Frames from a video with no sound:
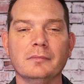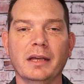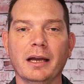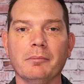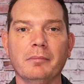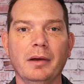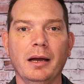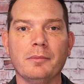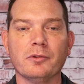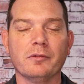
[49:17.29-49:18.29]
Yeah,
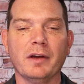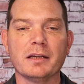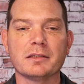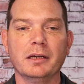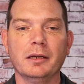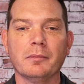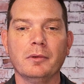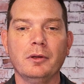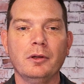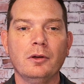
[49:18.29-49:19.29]
absolutely fascinating.
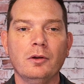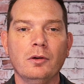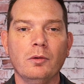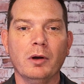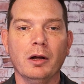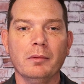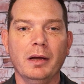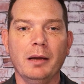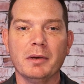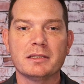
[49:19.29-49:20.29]
Well,
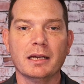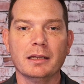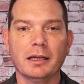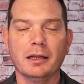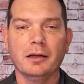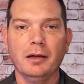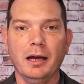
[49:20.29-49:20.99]
I must say, Leila,